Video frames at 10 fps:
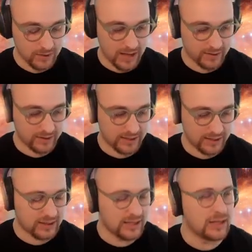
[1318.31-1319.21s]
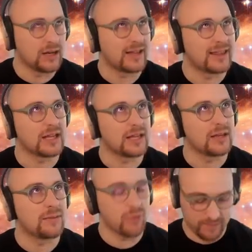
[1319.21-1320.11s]
And I think the
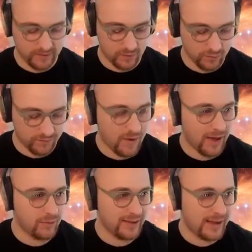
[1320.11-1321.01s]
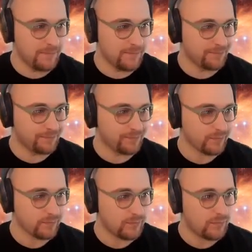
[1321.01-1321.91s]
property is called file name.
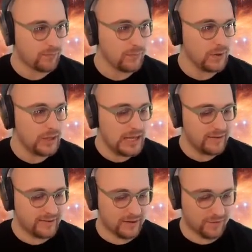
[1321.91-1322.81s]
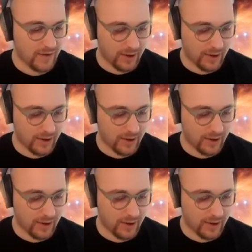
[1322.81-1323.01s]
So this file